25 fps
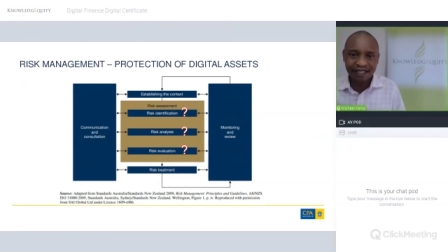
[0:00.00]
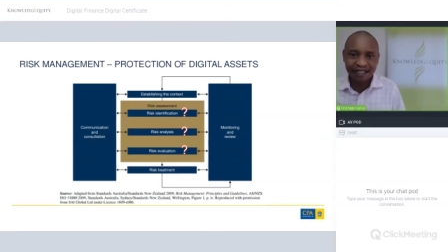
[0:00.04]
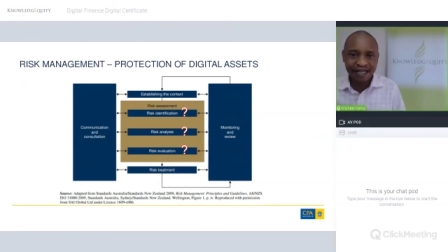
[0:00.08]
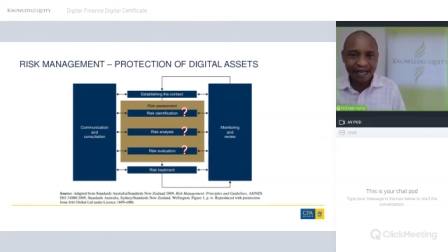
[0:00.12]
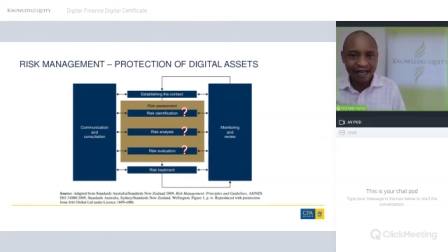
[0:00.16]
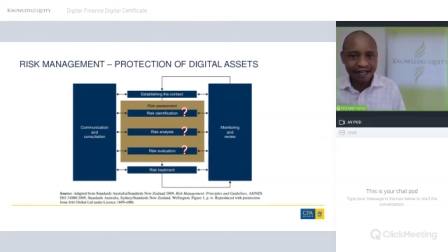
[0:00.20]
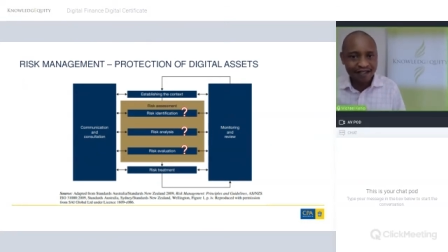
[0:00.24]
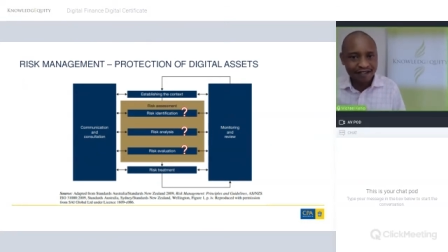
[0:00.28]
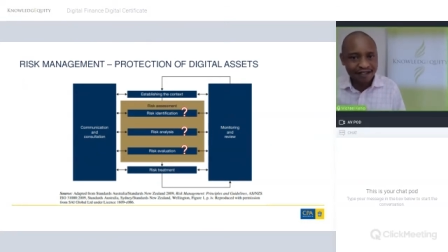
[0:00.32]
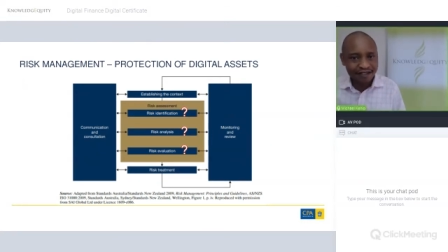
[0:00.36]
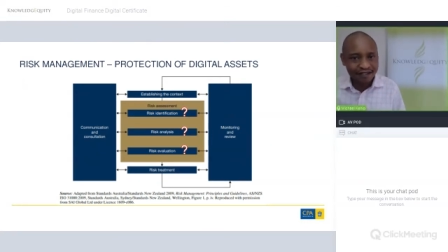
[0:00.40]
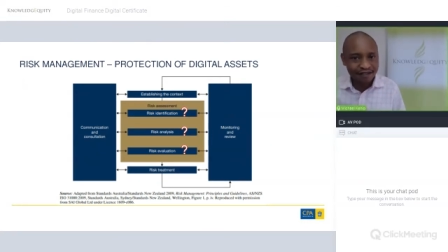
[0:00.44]

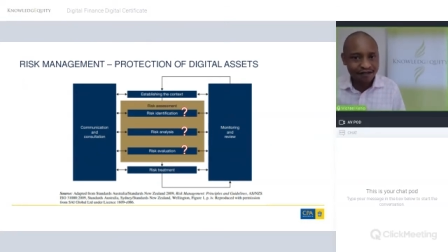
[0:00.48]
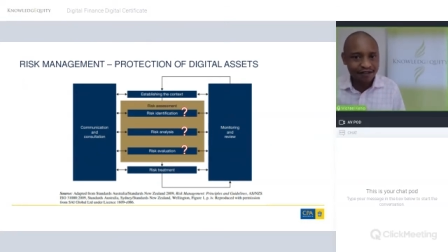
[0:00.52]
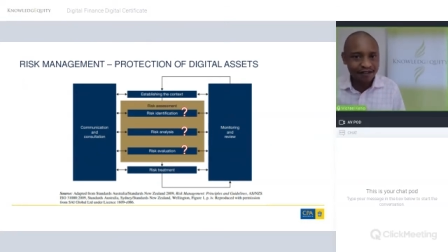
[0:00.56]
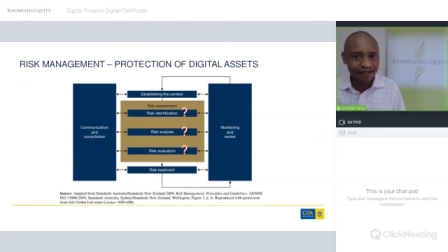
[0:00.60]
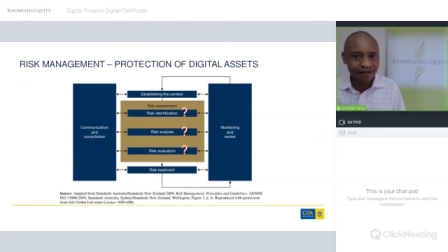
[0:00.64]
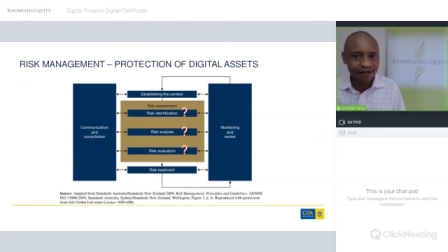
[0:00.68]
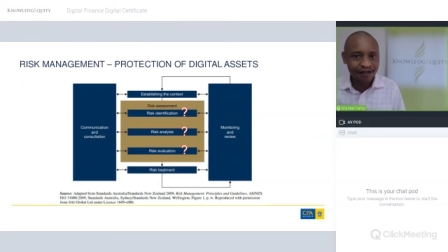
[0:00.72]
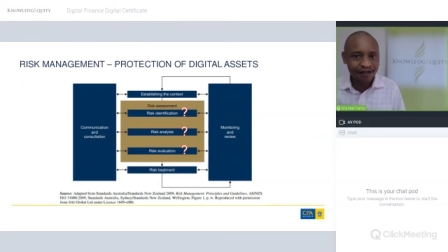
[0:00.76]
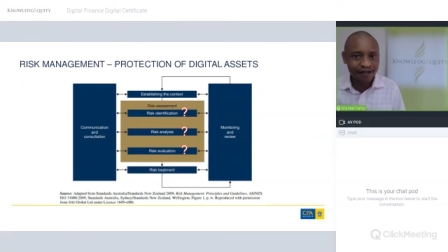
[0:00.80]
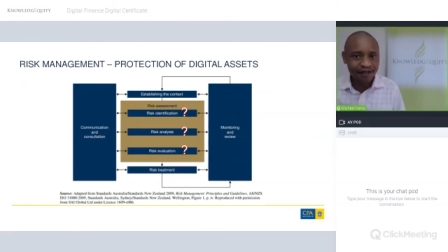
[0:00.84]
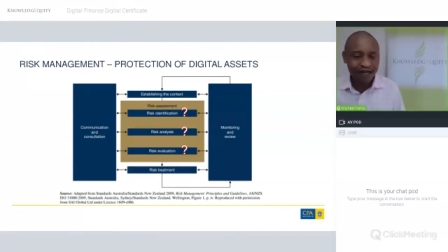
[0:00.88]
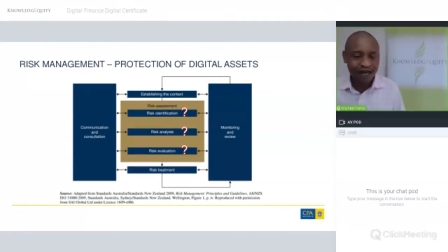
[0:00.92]
Yes,
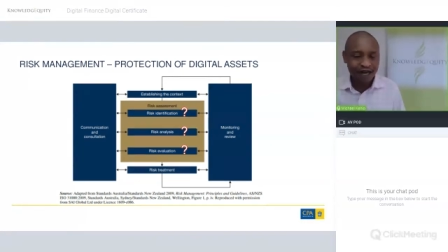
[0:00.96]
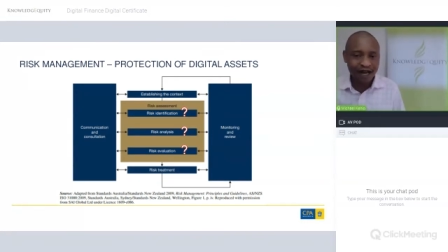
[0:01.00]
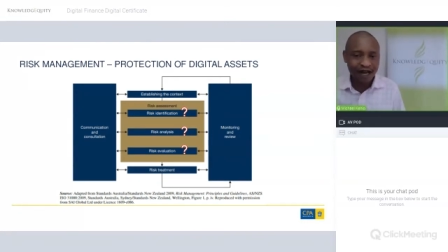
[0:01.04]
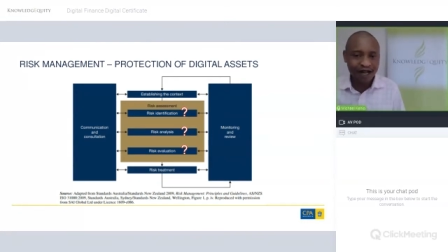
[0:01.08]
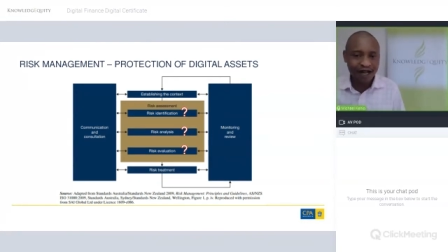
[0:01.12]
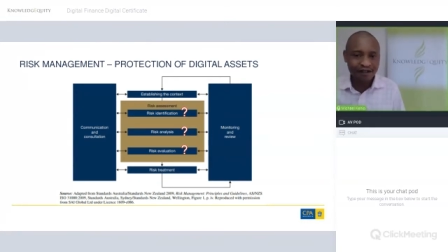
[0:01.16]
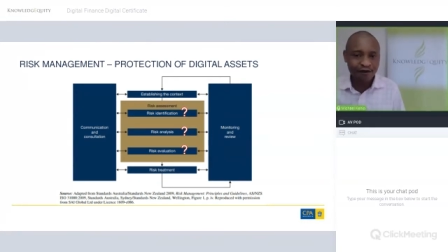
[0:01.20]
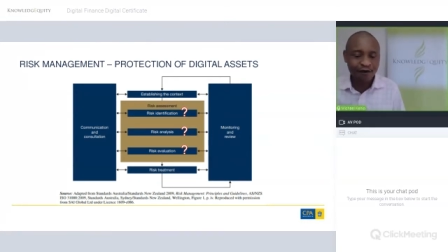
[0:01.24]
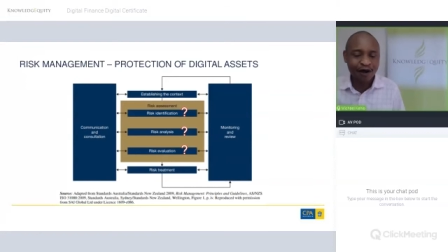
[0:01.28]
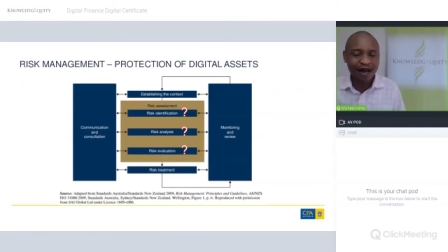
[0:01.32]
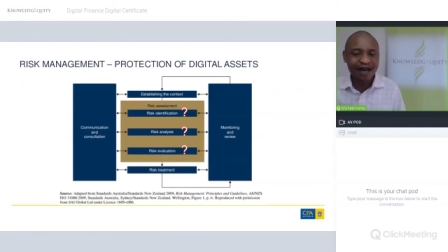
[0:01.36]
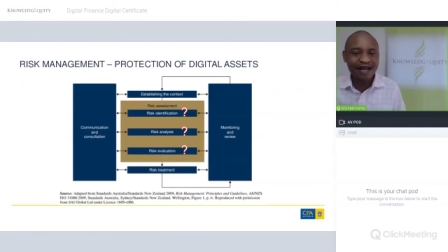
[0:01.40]

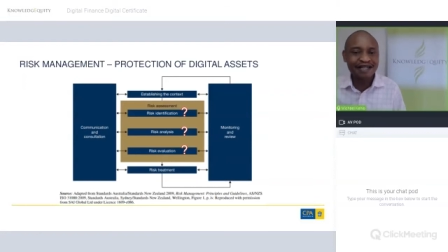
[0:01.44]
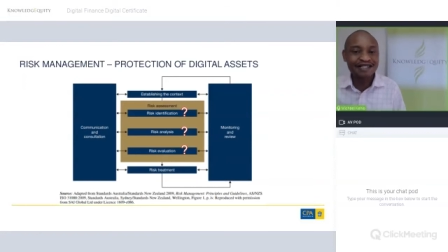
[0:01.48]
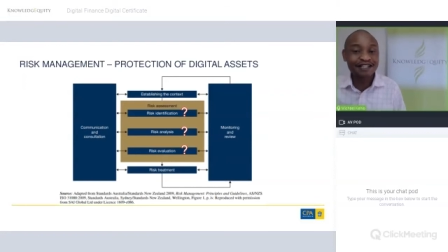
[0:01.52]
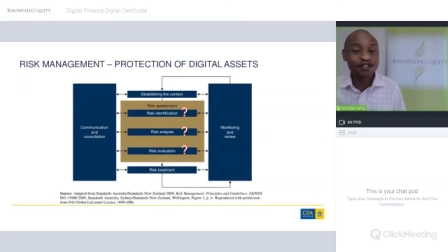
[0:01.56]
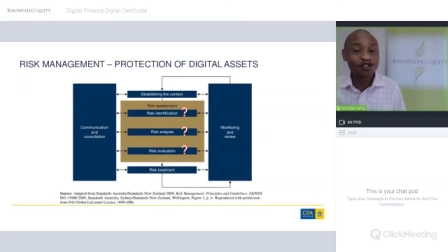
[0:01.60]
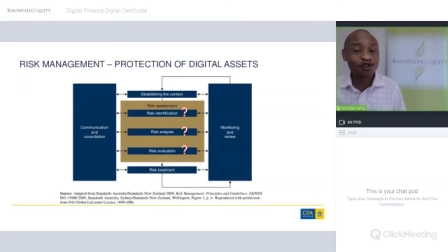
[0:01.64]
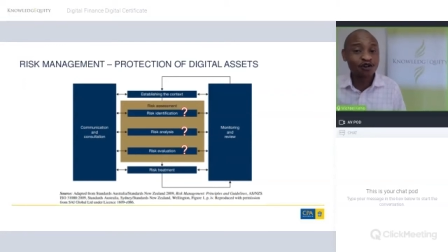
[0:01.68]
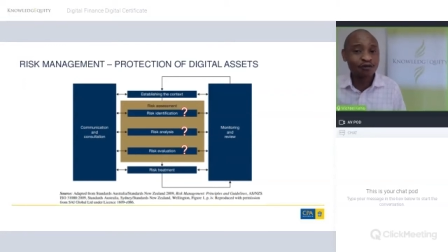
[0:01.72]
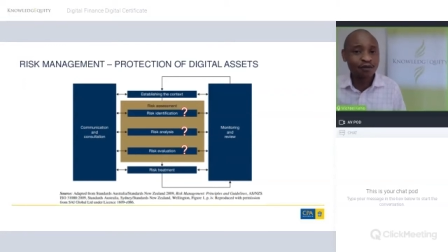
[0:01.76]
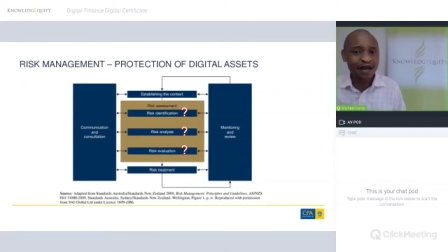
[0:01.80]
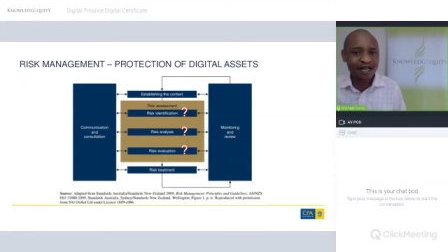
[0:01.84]
the organization